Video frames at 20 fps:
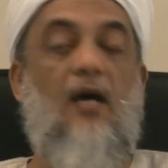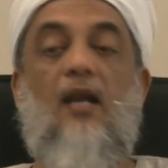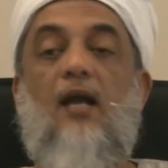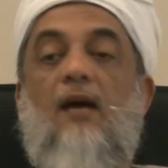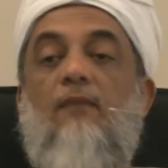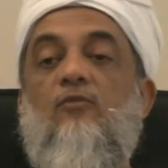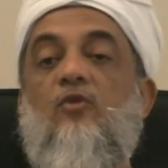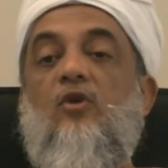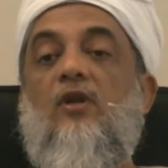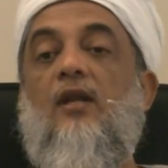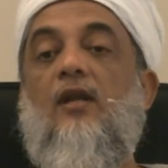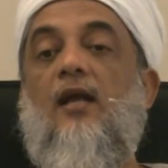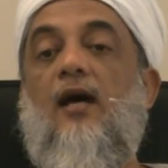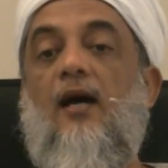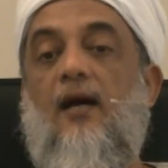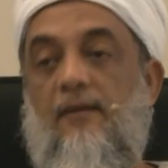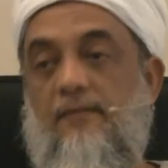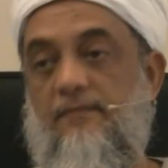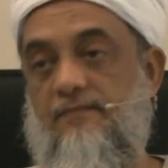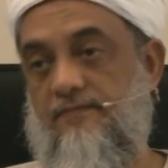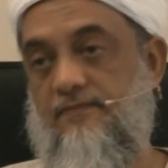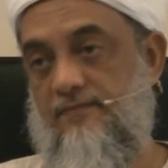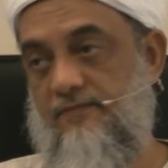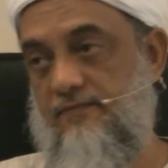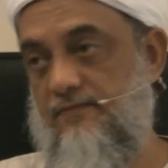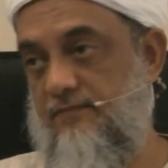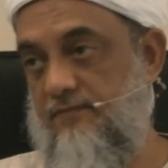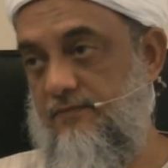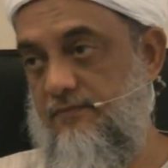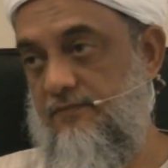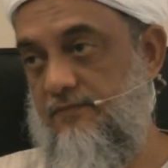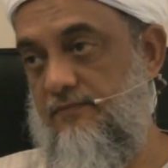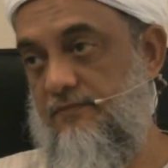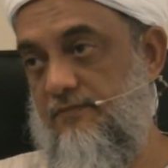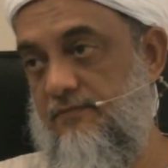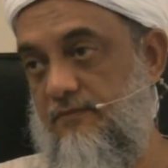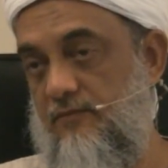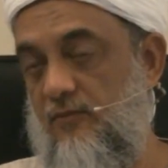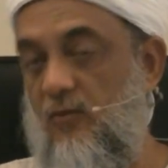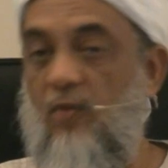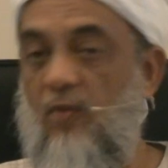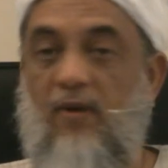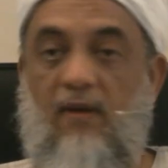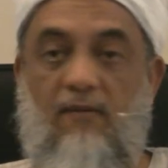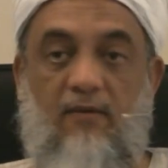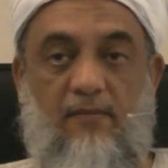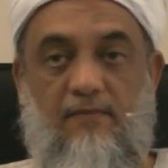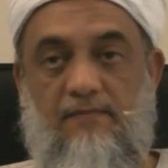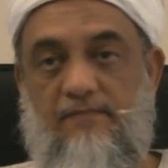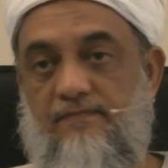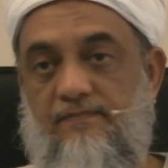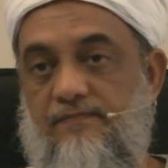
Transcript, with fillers: Alhamdulillah. No problem.